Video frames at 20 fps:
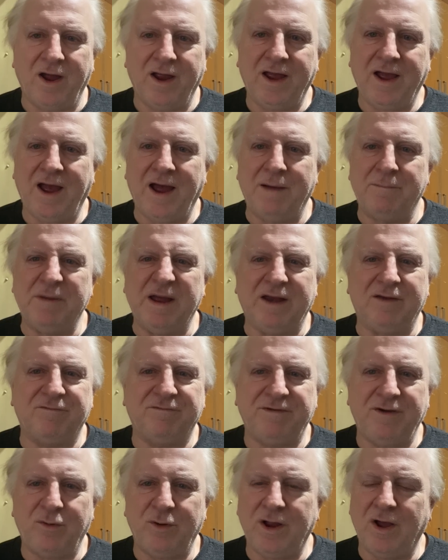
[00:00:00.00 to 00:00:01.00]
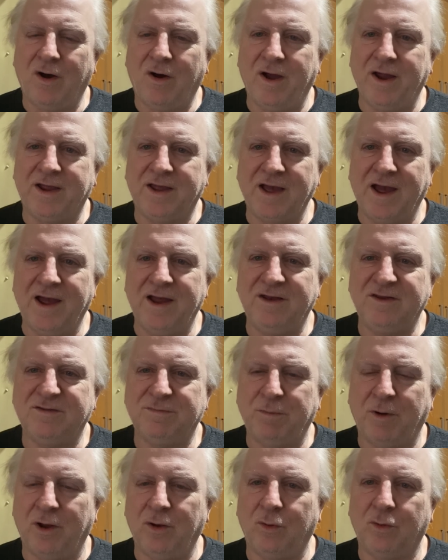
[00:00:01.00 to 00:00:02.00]
at very high gains
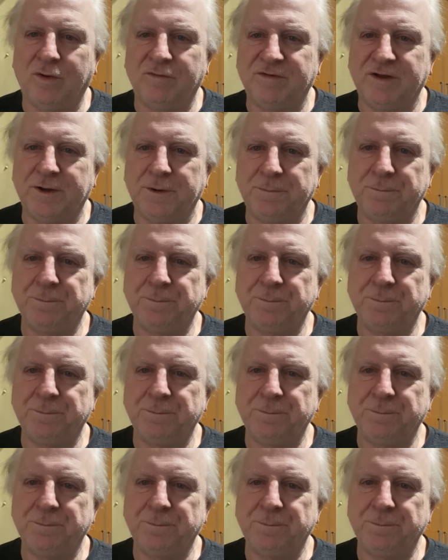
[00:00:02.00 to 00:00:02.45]
by look of it,